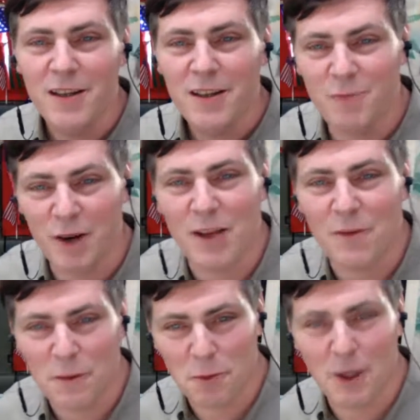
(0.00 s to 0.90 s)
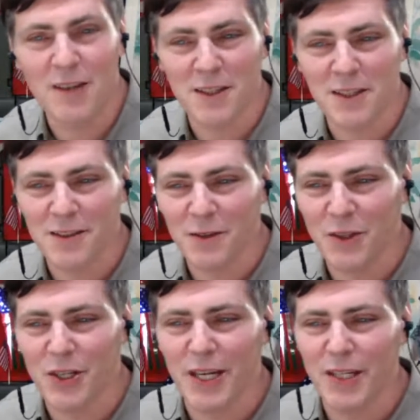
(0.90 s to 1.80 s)
running for president of the
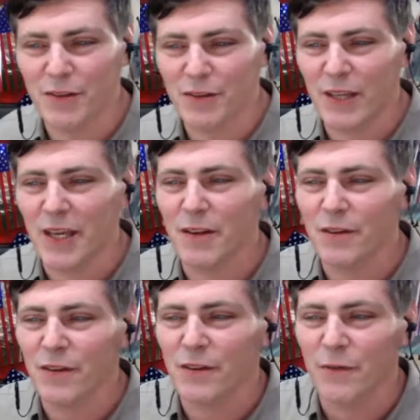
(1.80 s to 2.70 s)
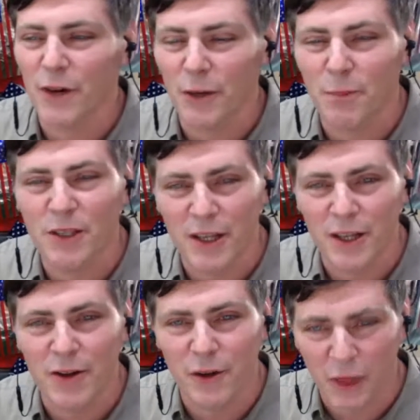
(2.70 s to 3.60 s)
United States. It's a very
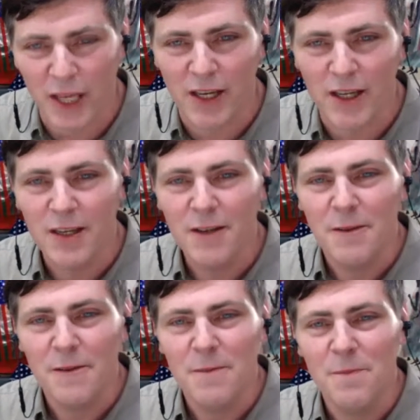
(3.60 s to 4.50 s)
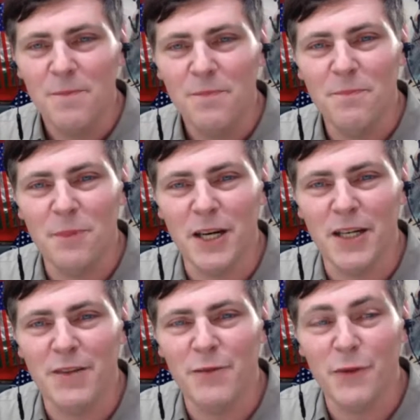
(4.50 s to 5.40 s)
particular thing.
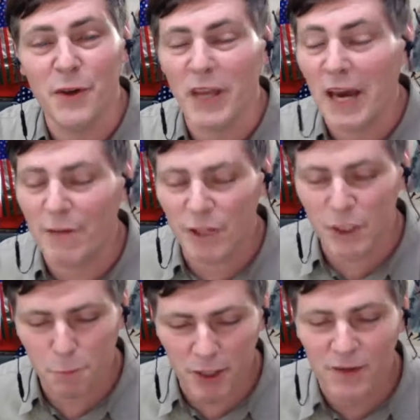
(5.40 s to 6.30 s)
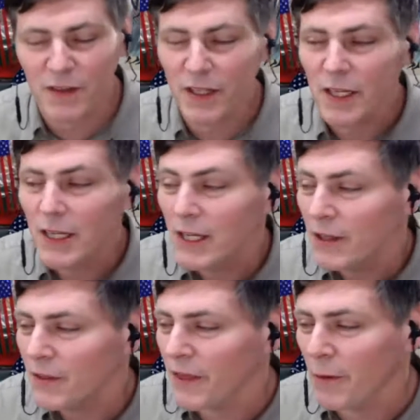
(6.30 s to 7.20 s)
But for the average person,
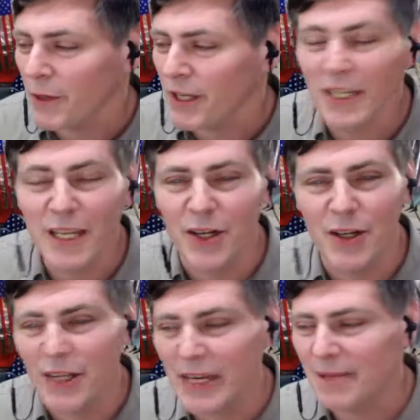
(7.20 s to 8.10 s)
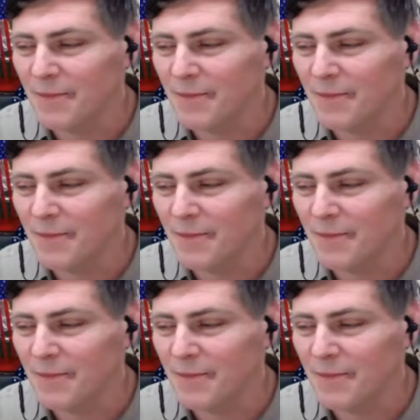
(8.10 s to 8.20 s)
they wouldn't need all that.